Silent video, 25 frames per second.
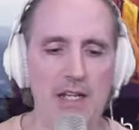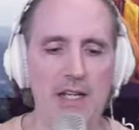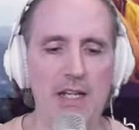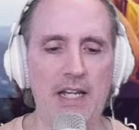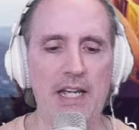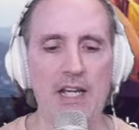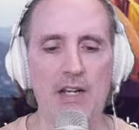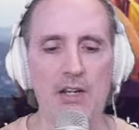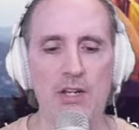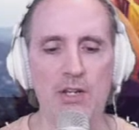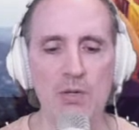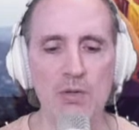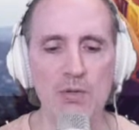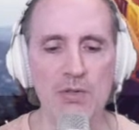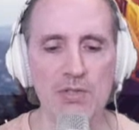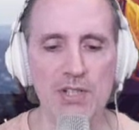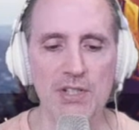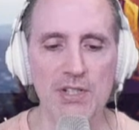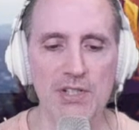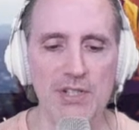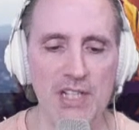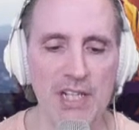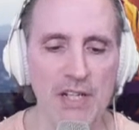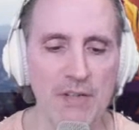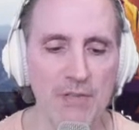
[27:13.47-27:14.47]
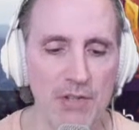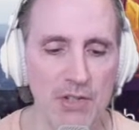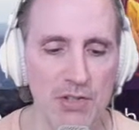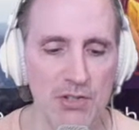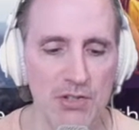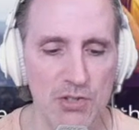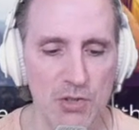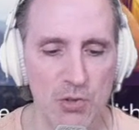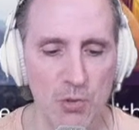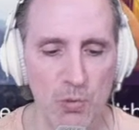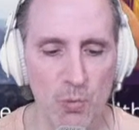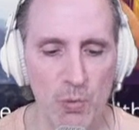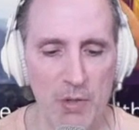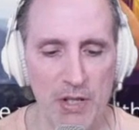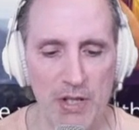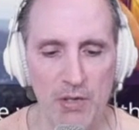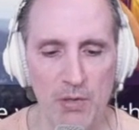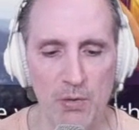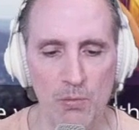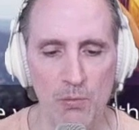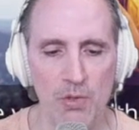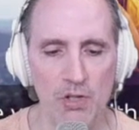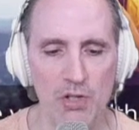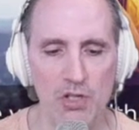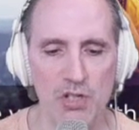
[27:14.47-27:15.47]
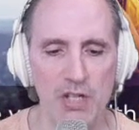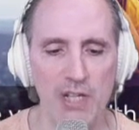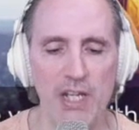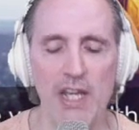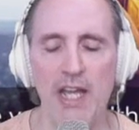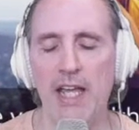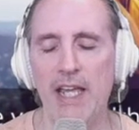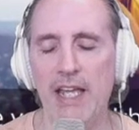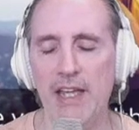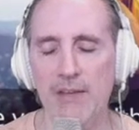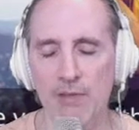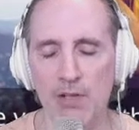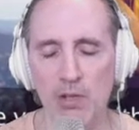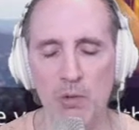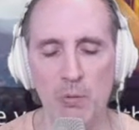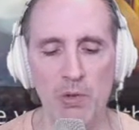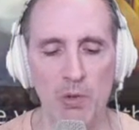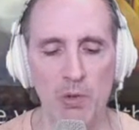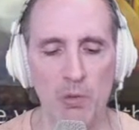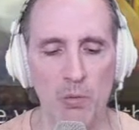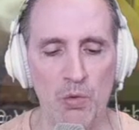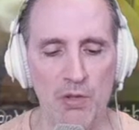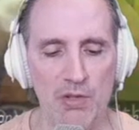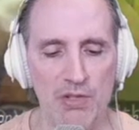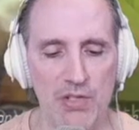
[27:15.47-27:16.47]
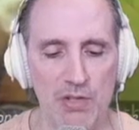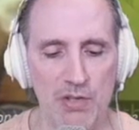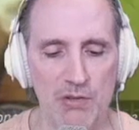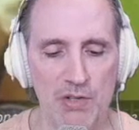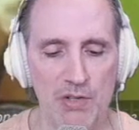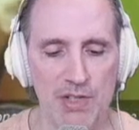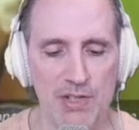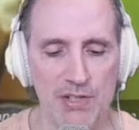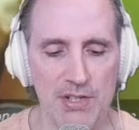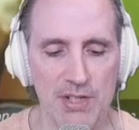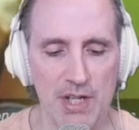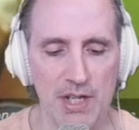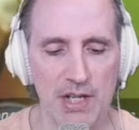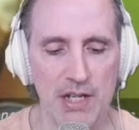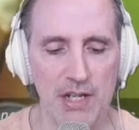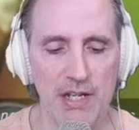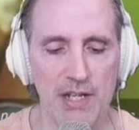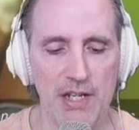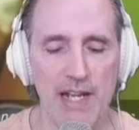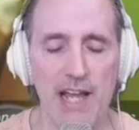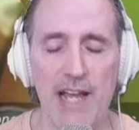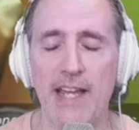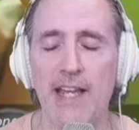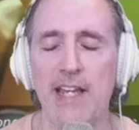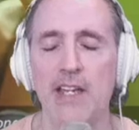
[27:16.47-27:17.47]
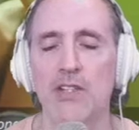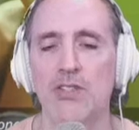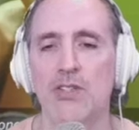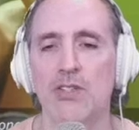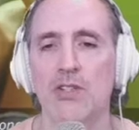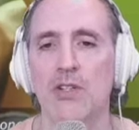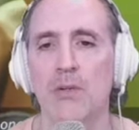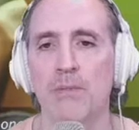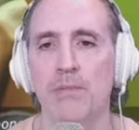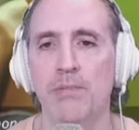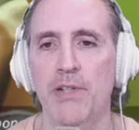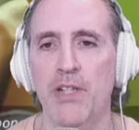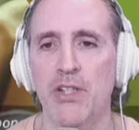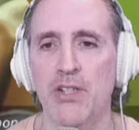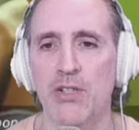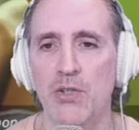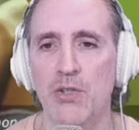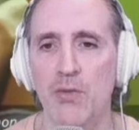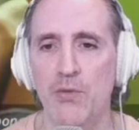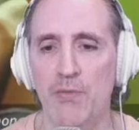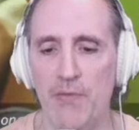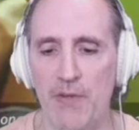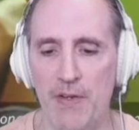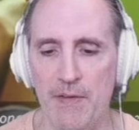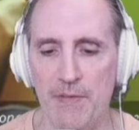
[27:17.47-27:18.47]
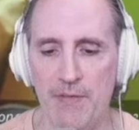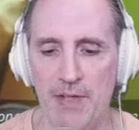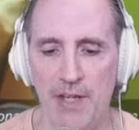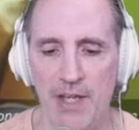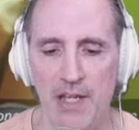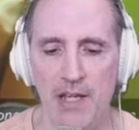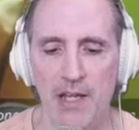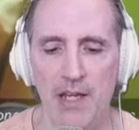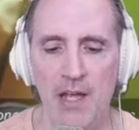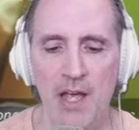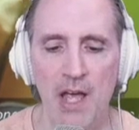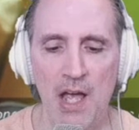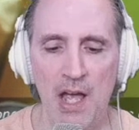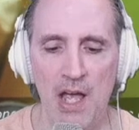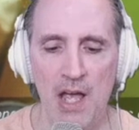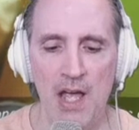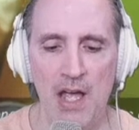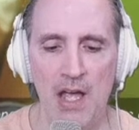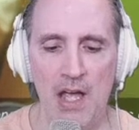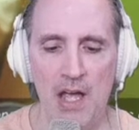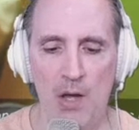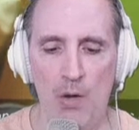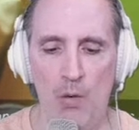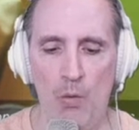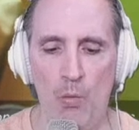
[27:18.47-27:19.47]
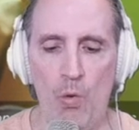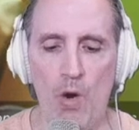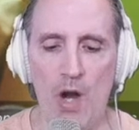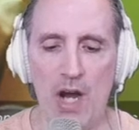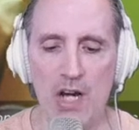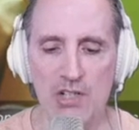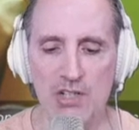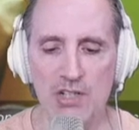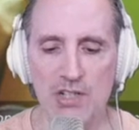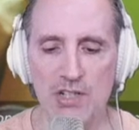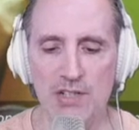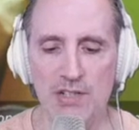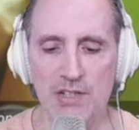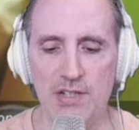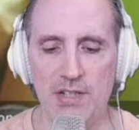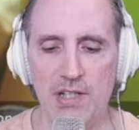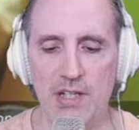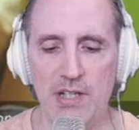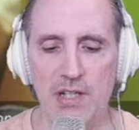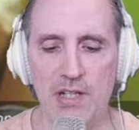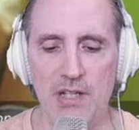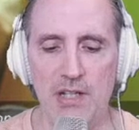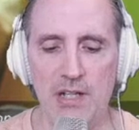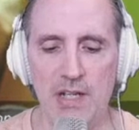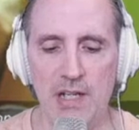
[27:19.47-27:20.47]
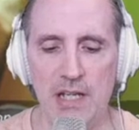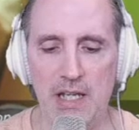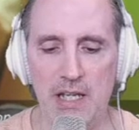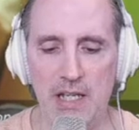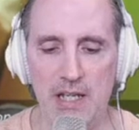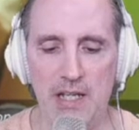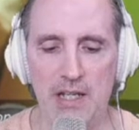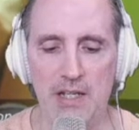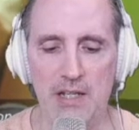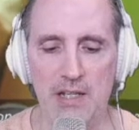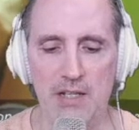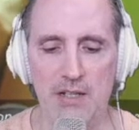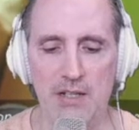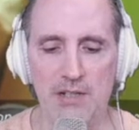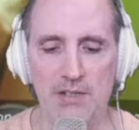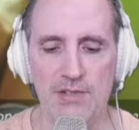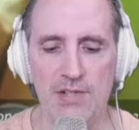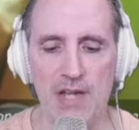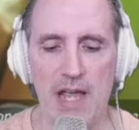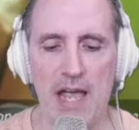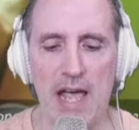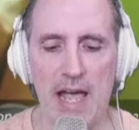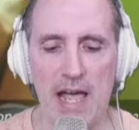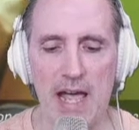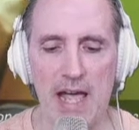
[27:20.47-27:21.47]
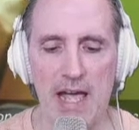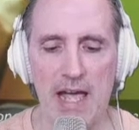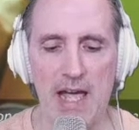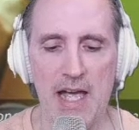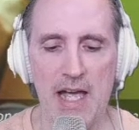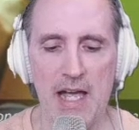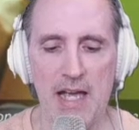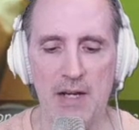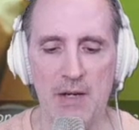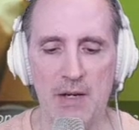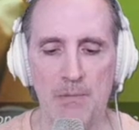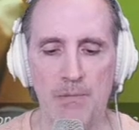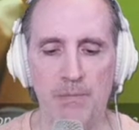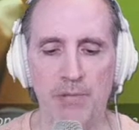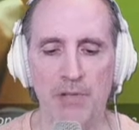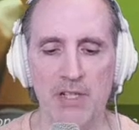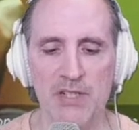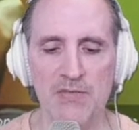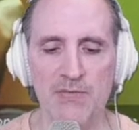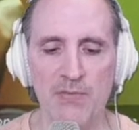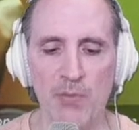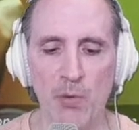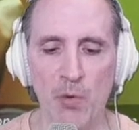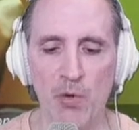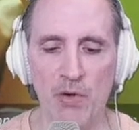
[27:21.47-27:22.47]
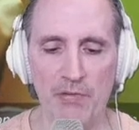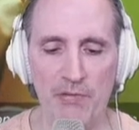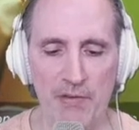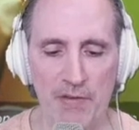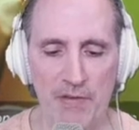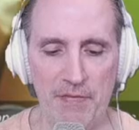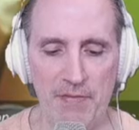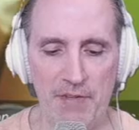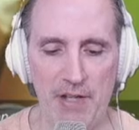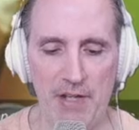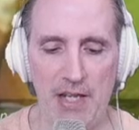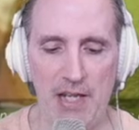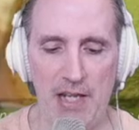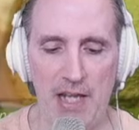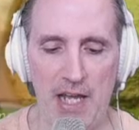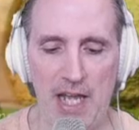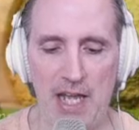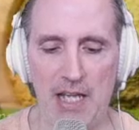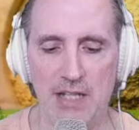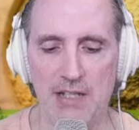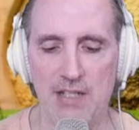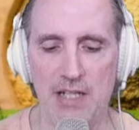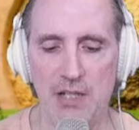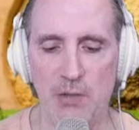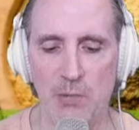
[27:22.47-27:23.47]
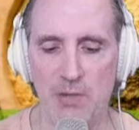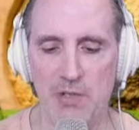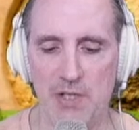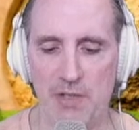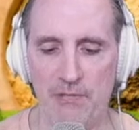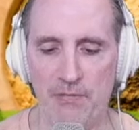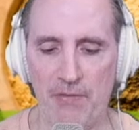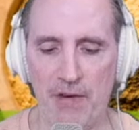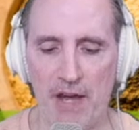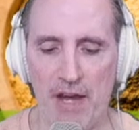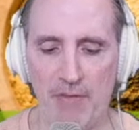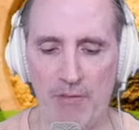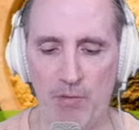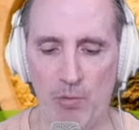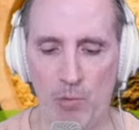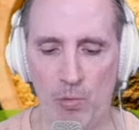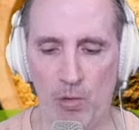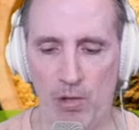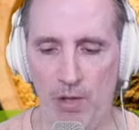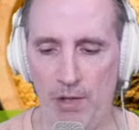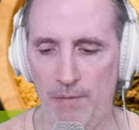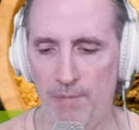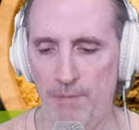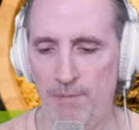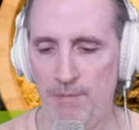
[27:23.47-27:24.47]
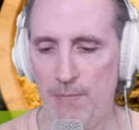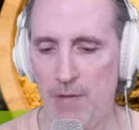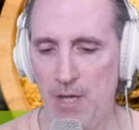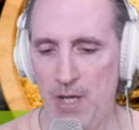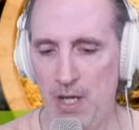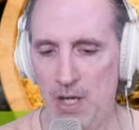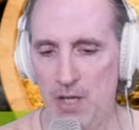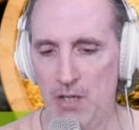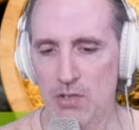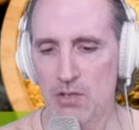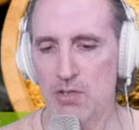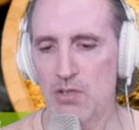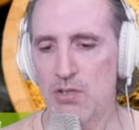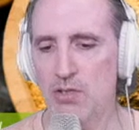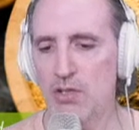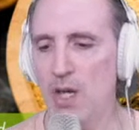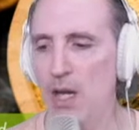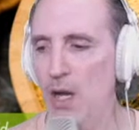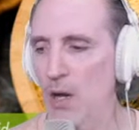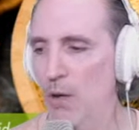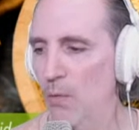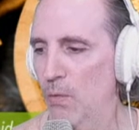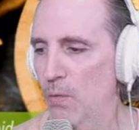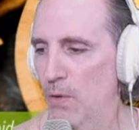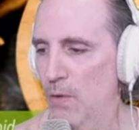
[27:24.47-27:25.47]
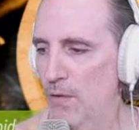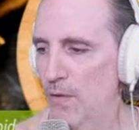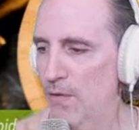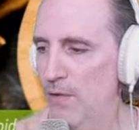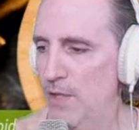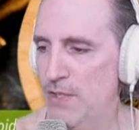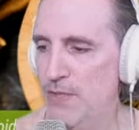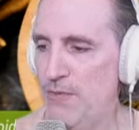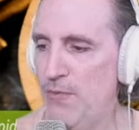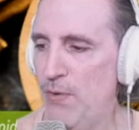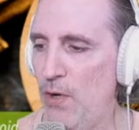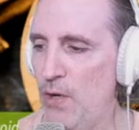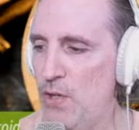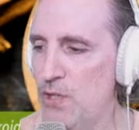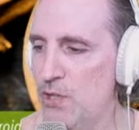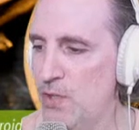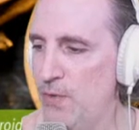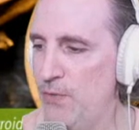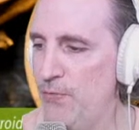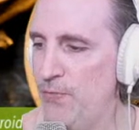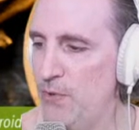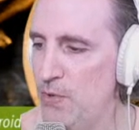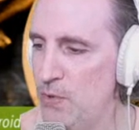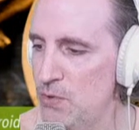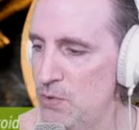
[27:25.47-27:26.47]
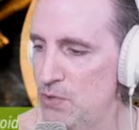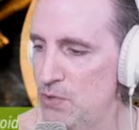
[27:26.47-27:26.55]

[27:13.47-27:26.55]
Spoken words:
again, Houston's even to win the World Series. Yankees are plus 250. Washington is at plus 450, and St. Louis at 5-1. So, as far as our futures,